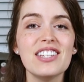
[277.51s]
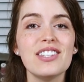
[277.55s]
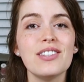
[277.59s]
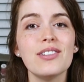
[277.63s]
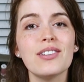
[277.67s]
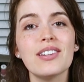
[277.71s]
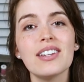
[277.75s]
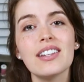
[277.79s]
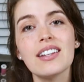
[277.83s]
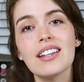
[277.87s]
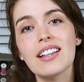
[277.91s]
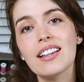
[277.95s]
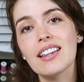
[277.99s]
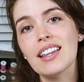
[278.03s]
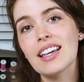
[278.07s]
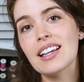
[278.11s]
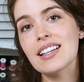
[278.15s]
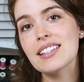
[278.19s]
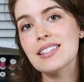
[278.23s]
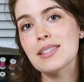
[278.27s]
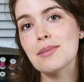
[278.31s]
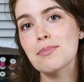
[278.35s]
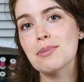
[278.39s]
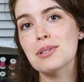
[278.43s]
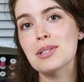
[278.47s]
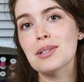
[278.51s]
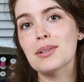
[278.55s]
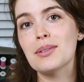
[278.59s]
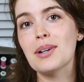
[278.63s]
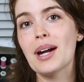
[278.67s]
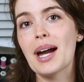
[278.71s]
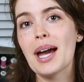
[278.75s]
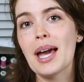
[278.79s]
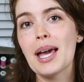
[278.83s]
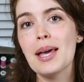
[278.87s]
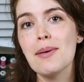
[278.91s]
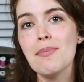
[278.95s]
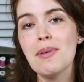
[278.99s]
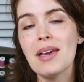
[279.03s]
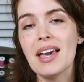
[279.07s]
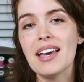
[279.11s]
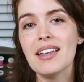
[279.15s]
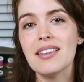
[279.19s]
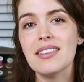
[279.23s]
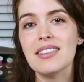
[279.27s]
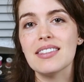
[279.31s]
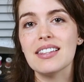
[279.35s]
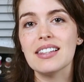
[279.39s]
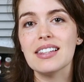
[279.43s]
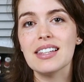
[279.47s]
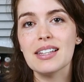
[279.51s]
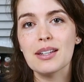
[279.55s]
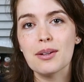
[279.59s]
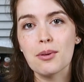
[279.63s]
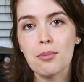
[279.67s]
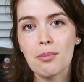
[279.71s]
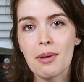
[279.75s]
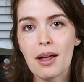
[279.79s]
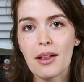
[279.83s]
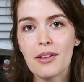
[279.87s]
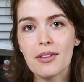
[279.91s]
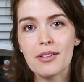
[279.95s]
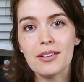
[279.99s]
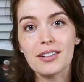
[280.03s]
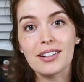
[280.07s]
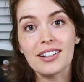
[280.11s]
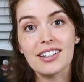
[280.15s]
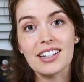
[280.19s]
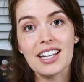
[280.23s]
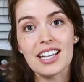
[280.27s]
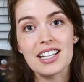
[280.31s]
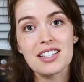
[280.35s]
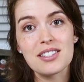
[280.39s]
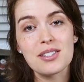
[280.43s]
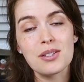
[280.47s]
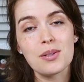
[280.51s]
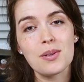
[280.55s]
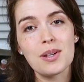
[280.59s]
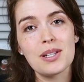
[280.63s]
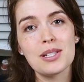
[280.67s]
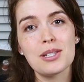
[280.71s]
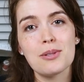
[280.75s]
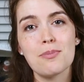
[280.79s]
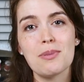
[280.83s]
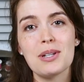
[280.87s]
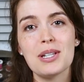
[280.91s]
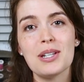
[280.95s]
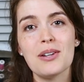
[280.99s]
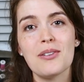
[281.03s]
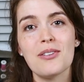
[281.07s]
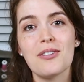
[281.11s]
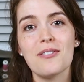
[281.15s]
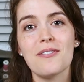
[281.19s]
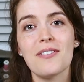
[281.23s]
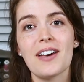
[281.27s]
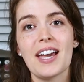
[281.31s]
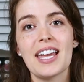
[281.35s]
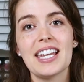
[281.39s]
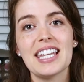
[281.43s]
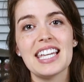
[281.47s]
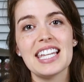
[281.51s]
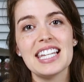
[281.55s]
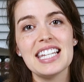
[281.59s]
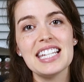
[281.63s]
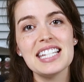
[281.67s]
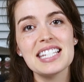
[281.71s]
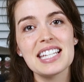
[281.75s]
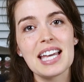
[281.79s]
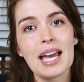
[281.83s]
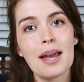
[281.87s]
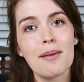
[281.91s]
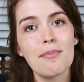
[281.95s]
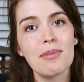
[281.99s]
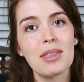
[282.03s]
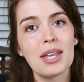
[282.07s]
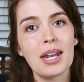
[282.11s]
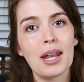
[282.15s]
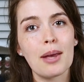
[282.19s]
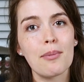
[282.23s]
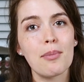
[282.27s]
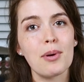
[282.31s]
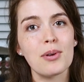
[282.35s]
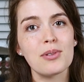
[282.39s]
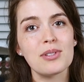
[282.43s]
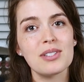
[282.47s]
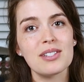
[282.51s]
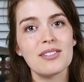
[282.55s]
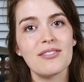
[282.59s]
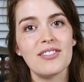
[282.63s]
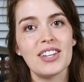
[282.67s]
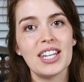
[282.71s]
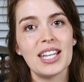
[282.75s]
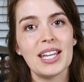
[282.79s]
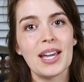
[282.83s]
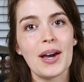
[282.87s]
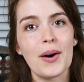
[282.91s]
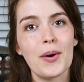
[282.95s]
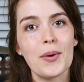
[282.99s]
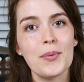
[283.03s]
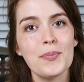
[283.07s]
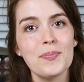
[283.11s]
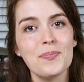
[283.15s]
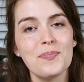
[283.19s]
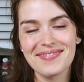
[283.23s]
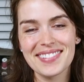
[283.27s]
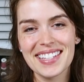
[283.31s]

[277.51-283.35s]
You can click subscribe and the little bell alert next to it to be notified anytime that I post a video.